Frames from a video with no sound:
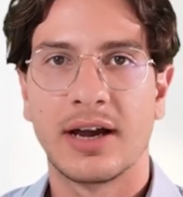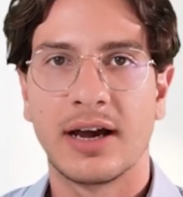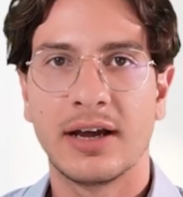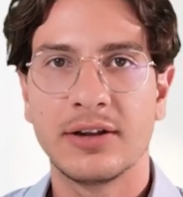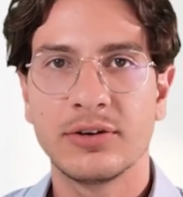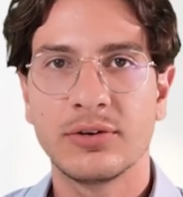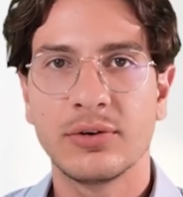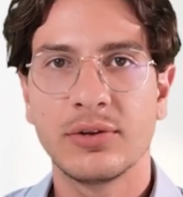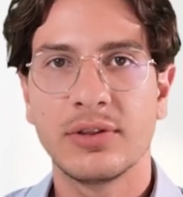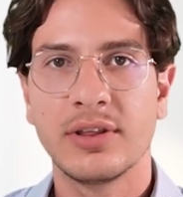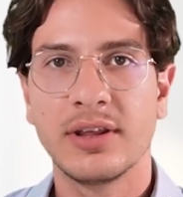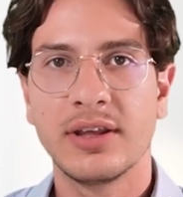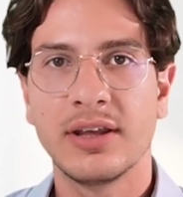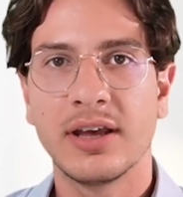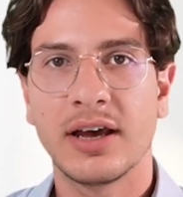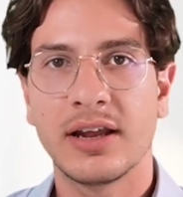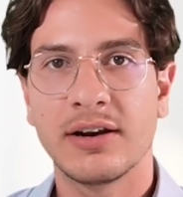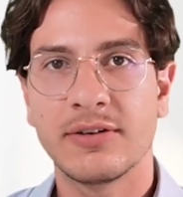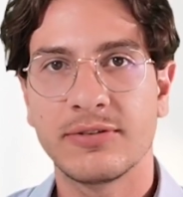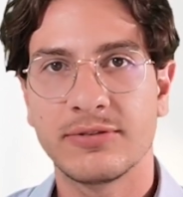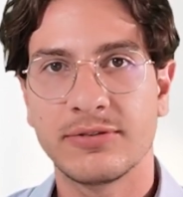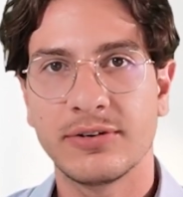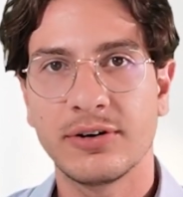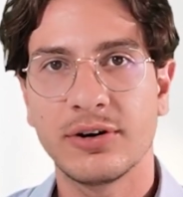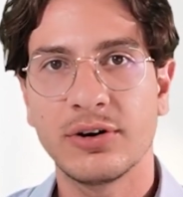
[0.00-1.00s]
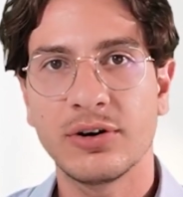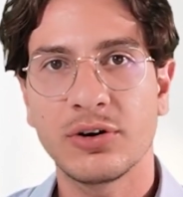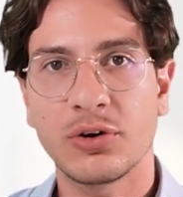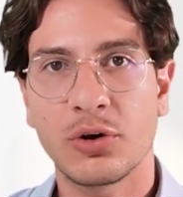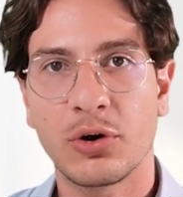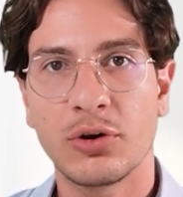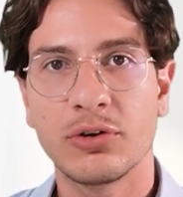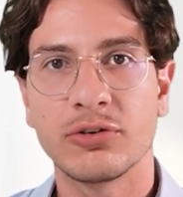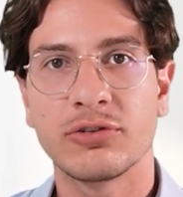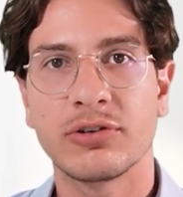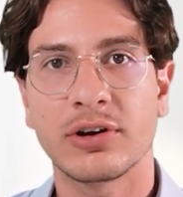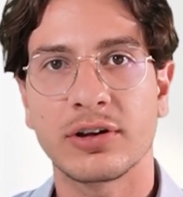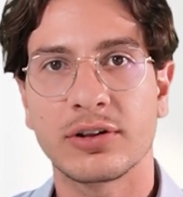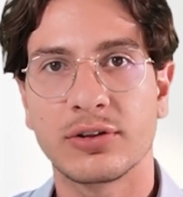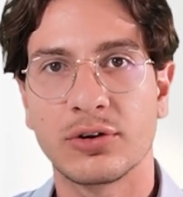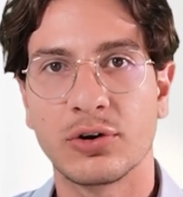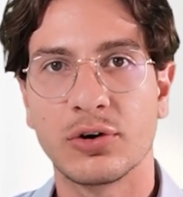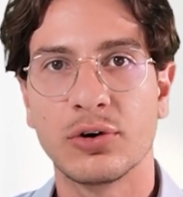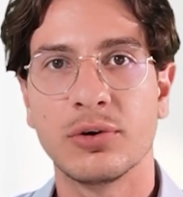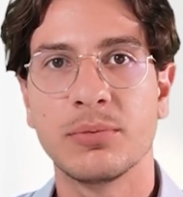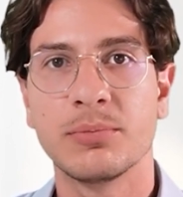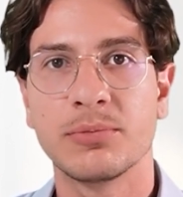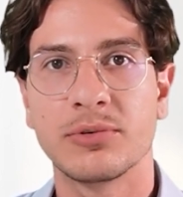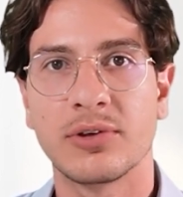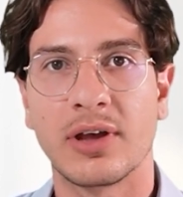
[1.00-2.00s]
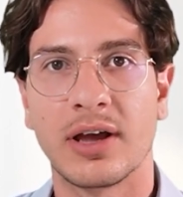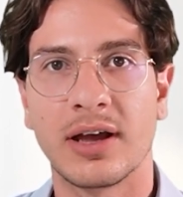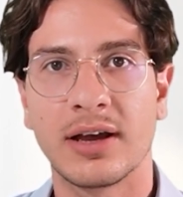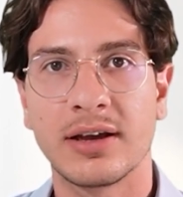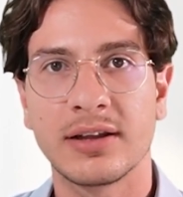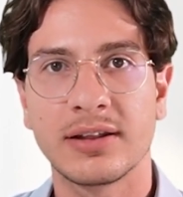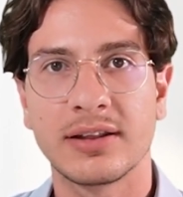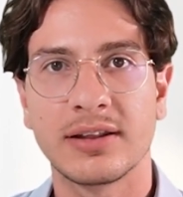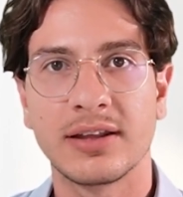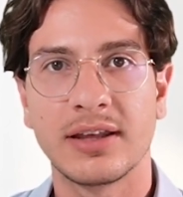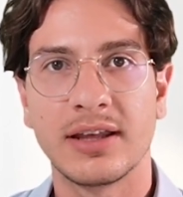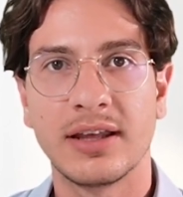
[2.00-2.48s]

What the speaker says: Under the Unfair Contract Terms Act,